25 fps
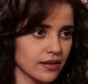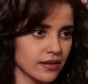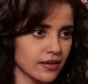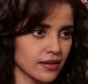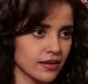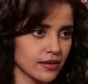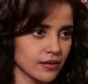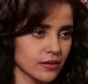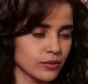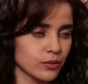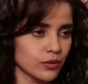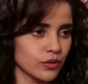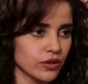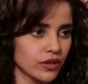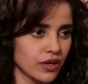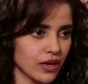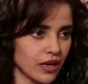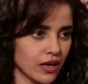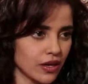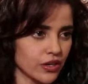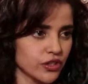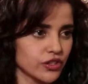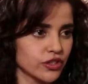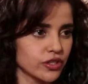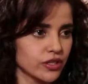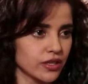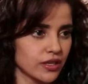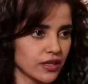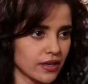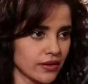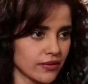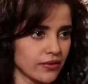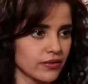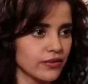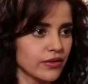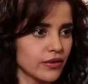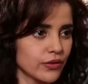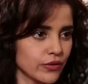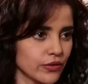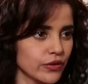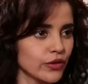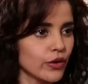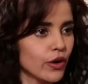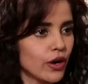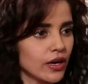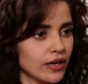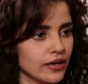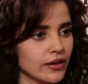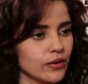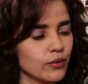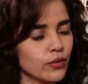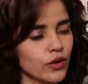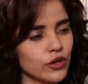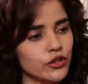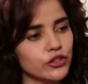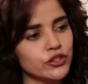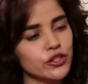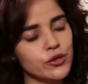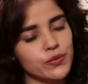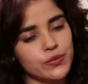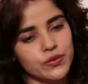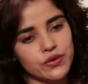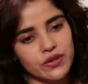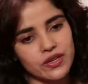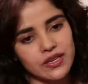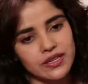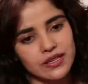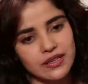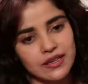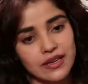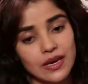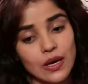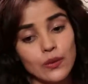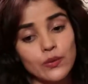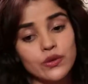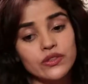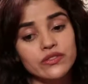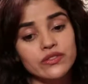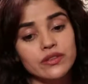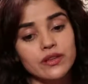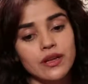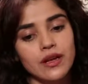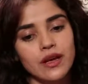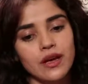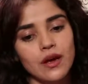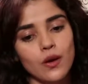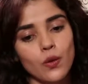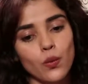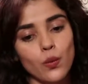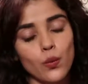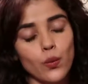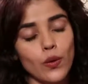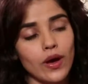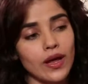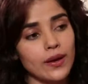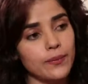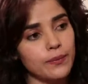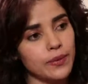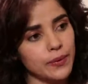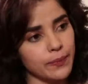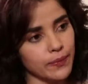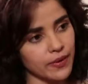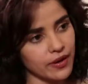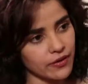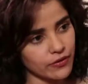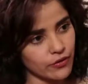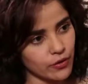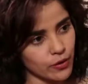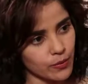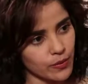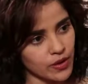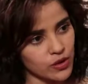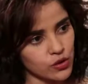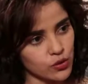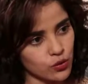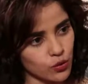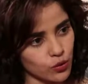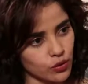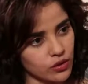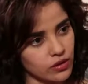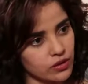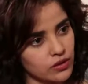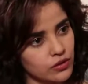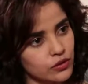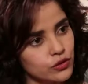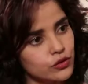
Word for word: Randeep Hooda, Akshay, we, we all did workshop together and I was well prepared for my role.